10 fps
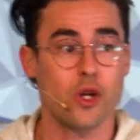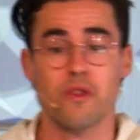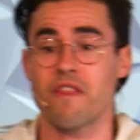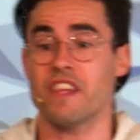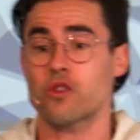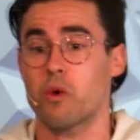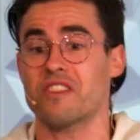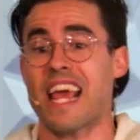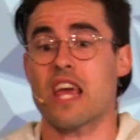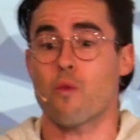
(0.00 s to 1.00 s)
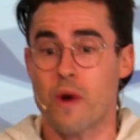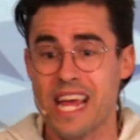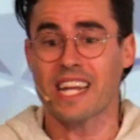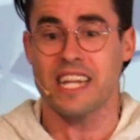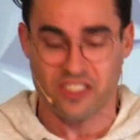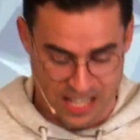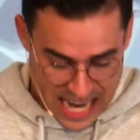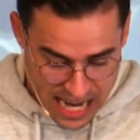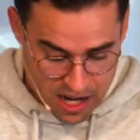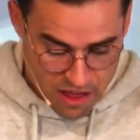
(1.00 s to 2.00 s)
knew that this was a weakness
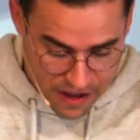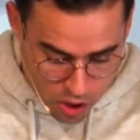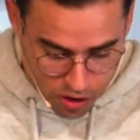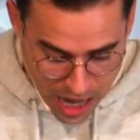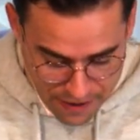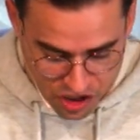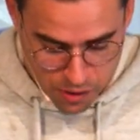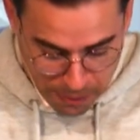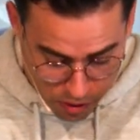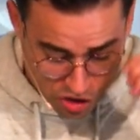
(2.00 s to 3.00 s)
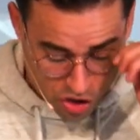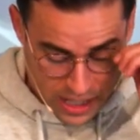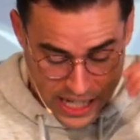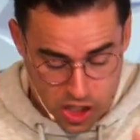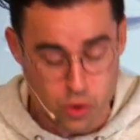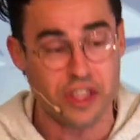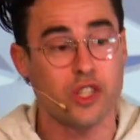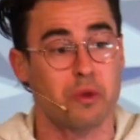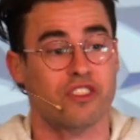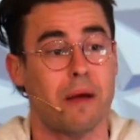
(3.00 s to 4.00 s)
in their life spiritually. He knew
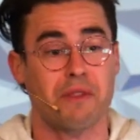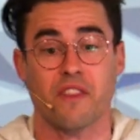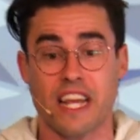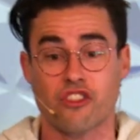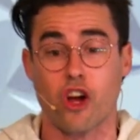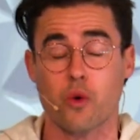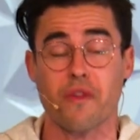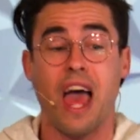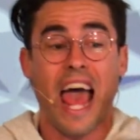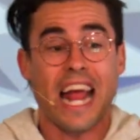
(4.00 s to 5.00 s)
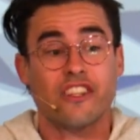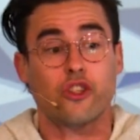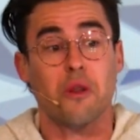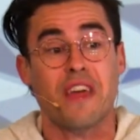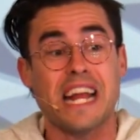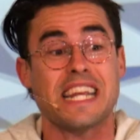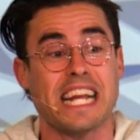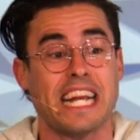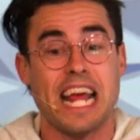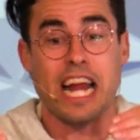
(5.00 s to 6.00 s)
this was something they struggled with. And so they
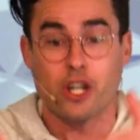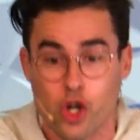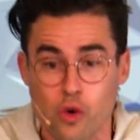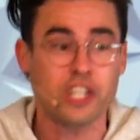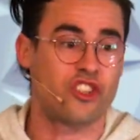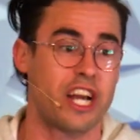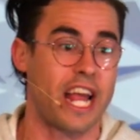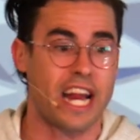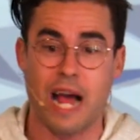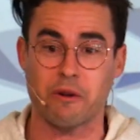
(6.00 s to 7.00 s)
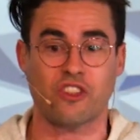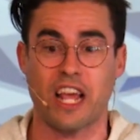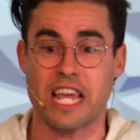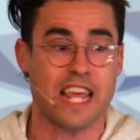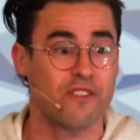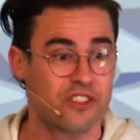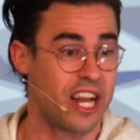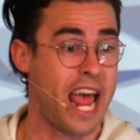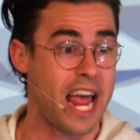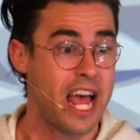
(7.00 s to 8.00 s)
needed encouraged in it. And I would say, even
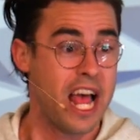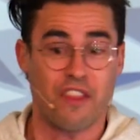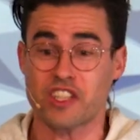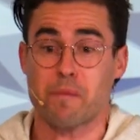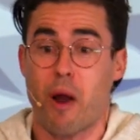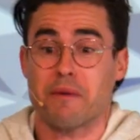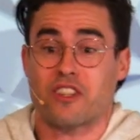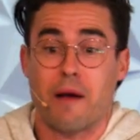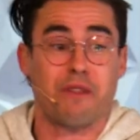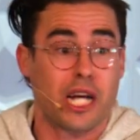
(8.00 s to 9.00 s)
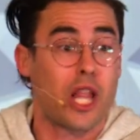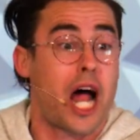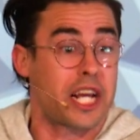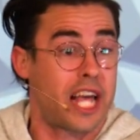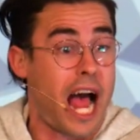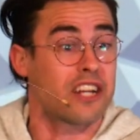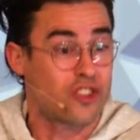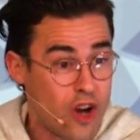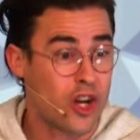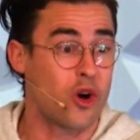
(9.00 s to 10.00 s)
today, this is probably something a lot of guys
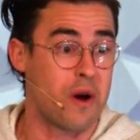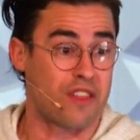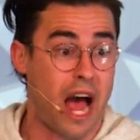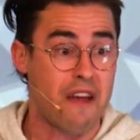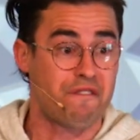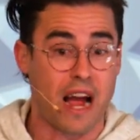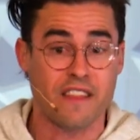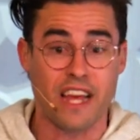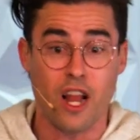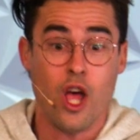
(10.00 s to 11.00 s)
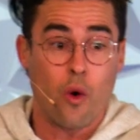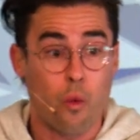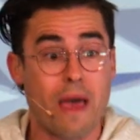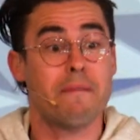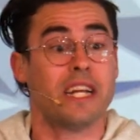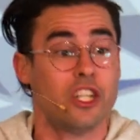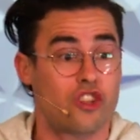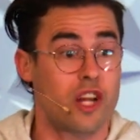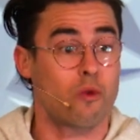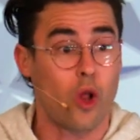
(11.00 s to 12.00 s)
struggle with. I find that women in
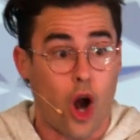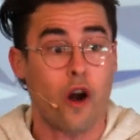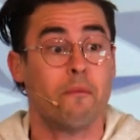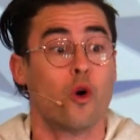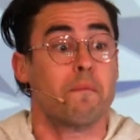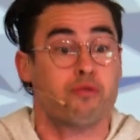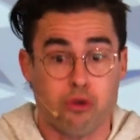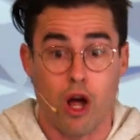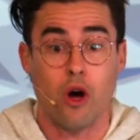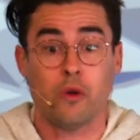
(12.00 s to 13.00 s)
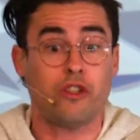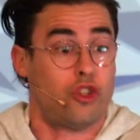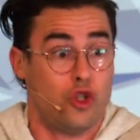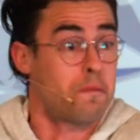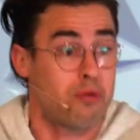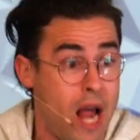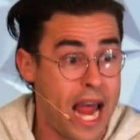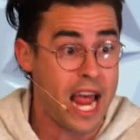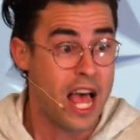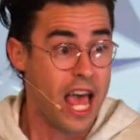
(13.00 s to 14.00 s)
general are are more prone to
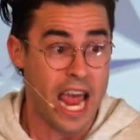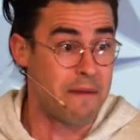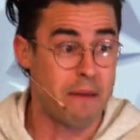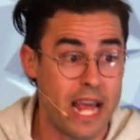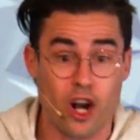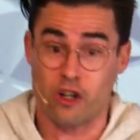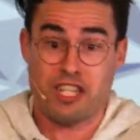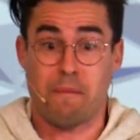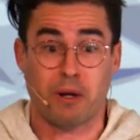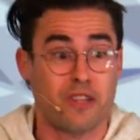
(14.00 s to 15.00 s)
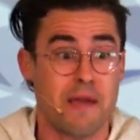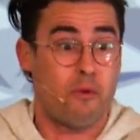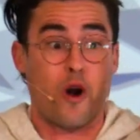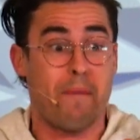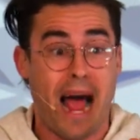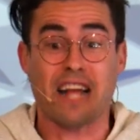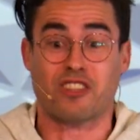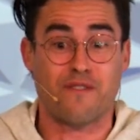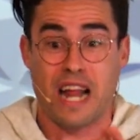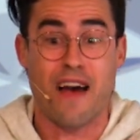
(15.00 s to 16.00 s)
pray, and men are typically more
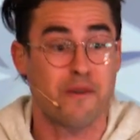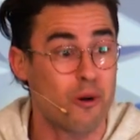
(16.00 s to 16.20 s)
passive and have a